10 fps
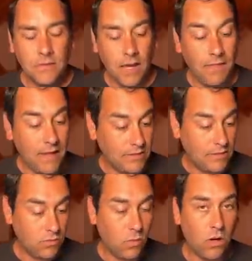And that's
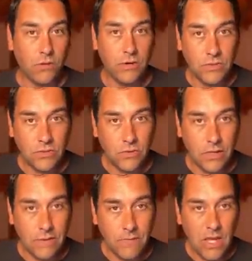this Walgreens
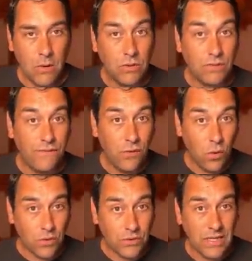story. Was
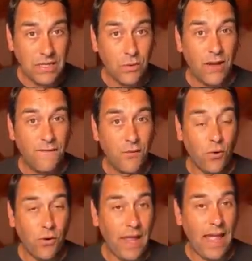forced into a
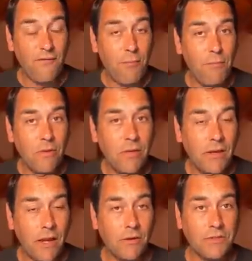$4.5
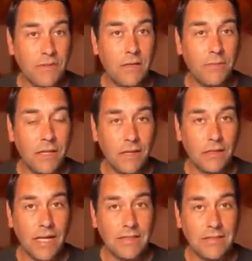million settlement in a
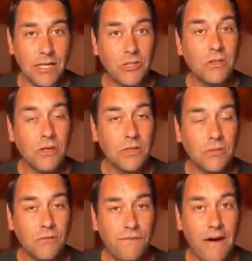class action
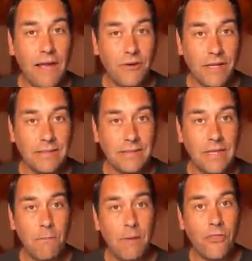lawsuit filed against
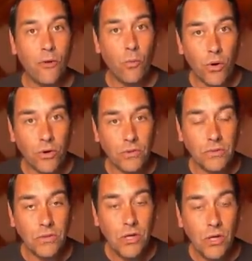them by their
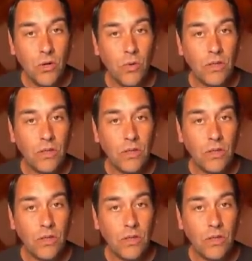workers, who